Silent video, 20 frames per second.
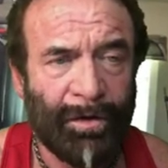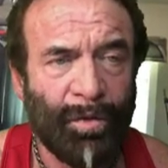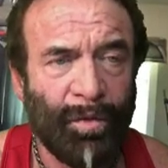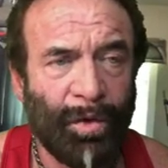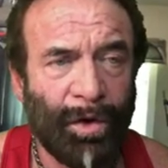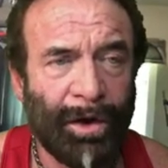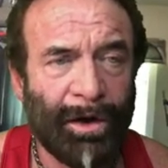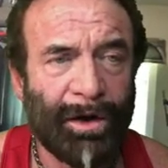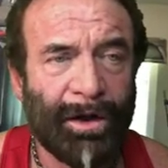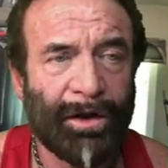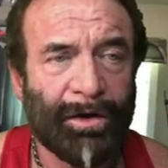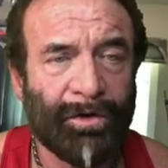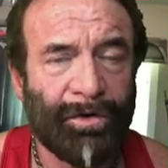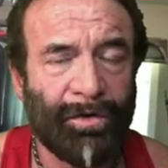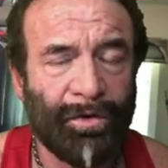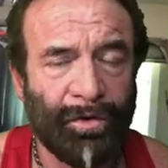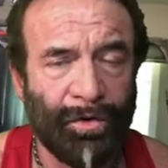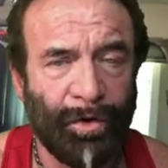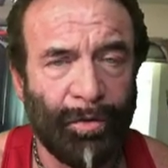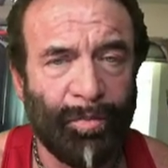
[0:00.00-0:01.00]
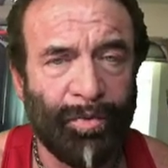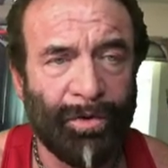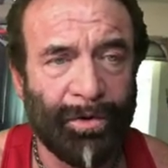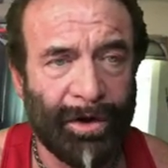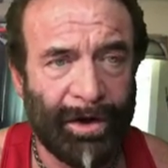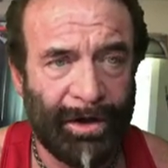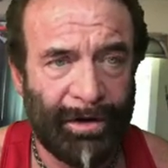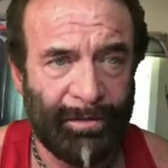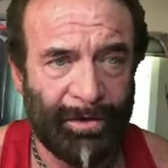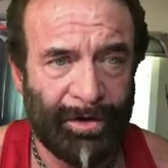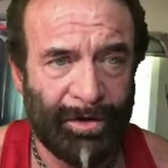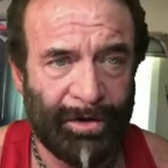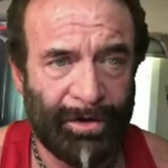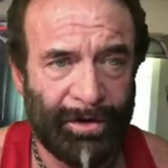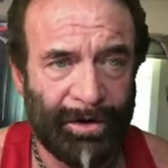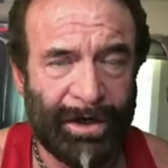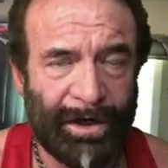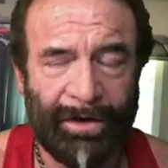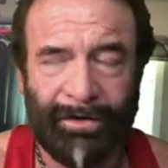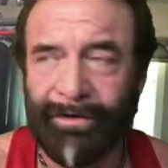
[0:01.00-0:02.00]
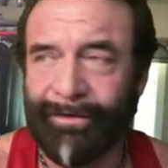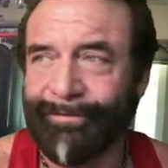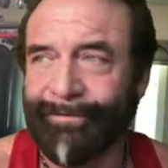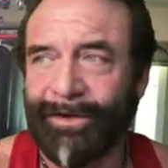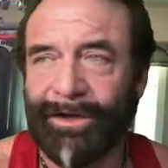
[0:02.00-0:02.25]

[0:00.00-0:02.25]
What yeah. a cool primer. Now